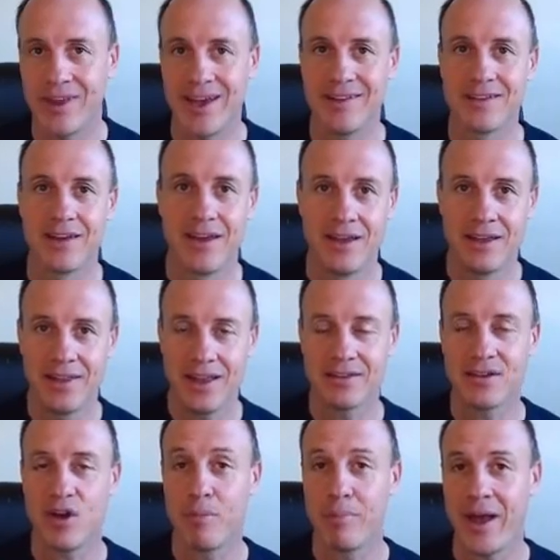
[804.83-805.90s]
that. That's
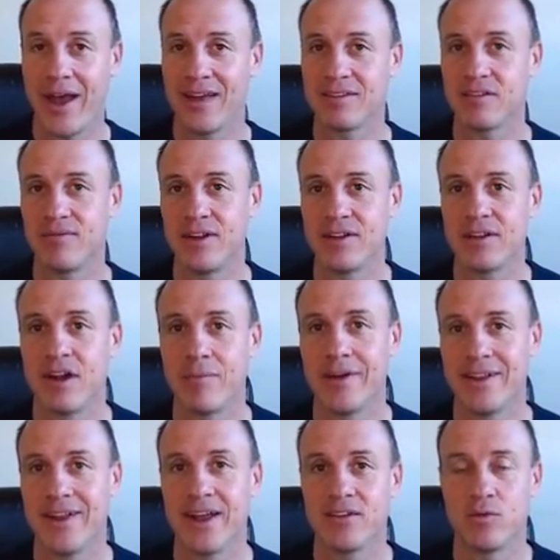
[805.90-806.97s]
called passive income,
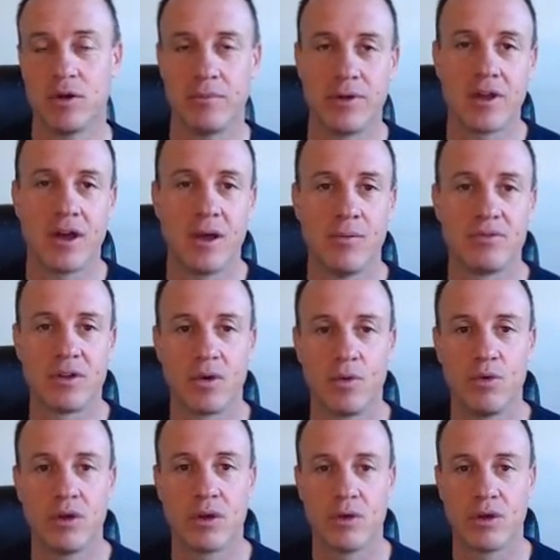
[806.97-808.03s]
and that's when it becomes
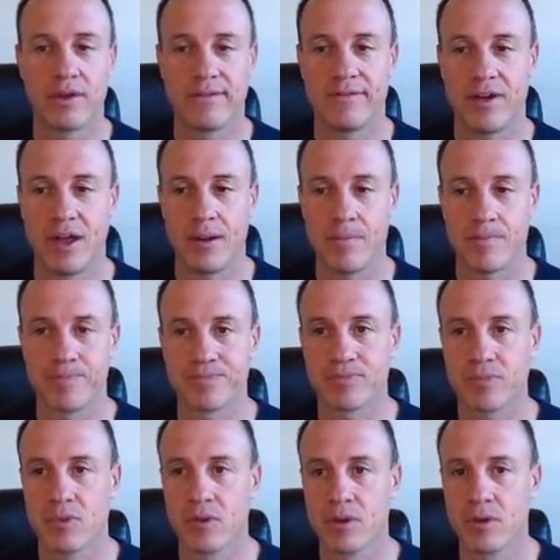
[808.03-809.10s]
really, really fun.
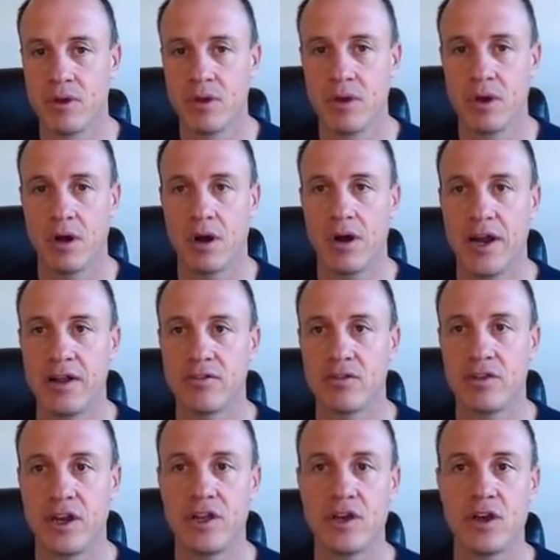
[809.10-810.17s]
All right, so
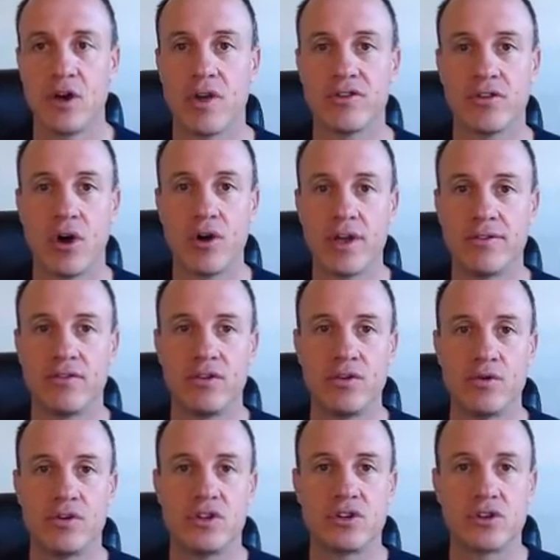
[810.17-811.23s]
there you go. That's all you have to
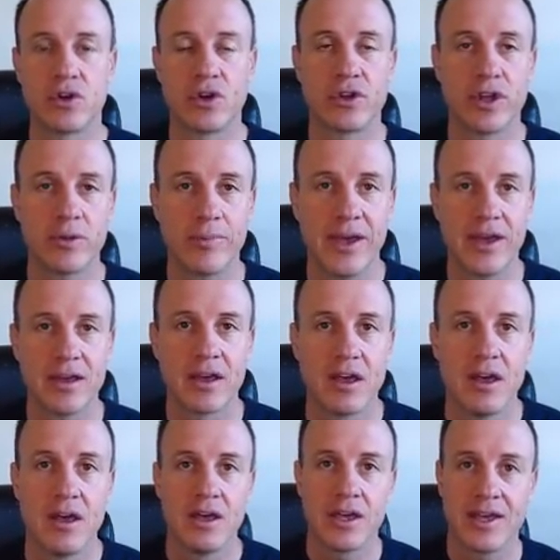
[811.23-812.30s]
do is just go to ClickBank,
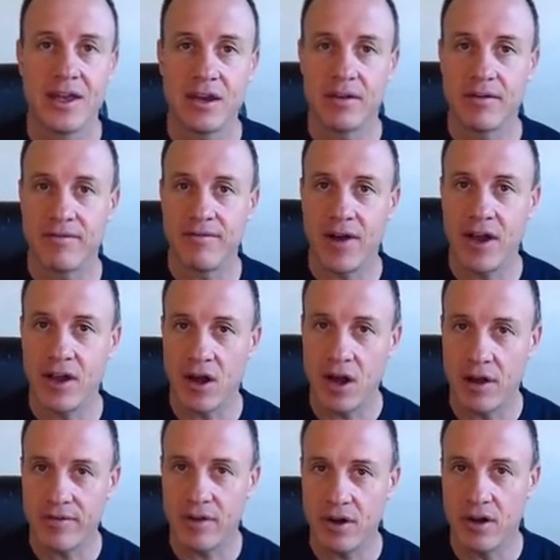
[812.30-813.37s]
find an
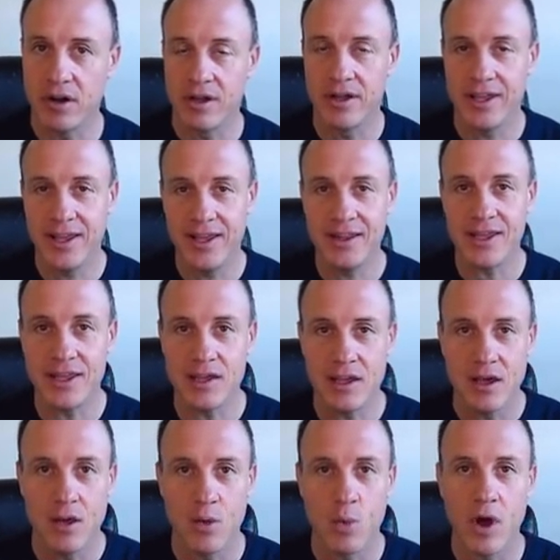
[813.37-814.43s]
offer in the
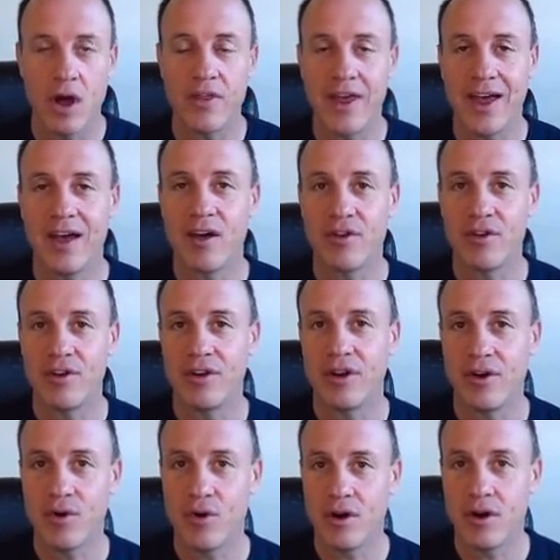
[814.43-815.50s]
wealth, health,
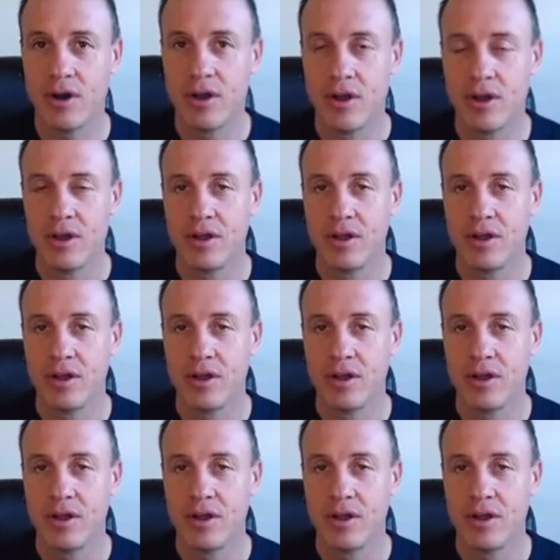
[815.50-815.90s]
or